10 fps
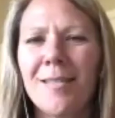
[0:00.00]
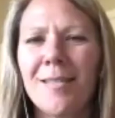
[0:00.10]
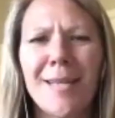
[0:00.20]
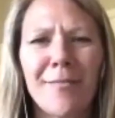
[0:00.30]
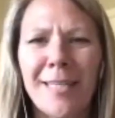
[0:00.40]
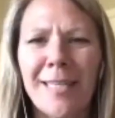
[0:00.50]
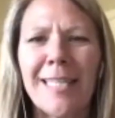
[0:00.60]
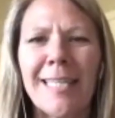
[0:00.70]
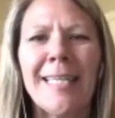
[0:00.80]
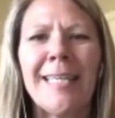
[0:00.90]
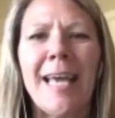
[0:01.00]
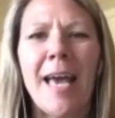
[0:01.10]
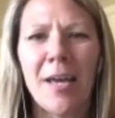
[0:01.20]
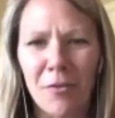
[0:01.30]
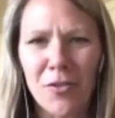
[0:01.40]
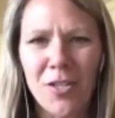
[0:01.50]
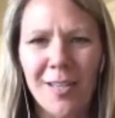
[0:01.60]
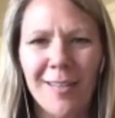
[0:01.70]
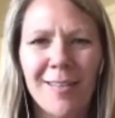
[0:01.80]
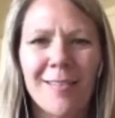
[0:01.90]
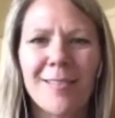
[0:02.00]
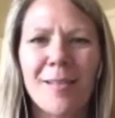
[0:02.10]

definitely energy. There's the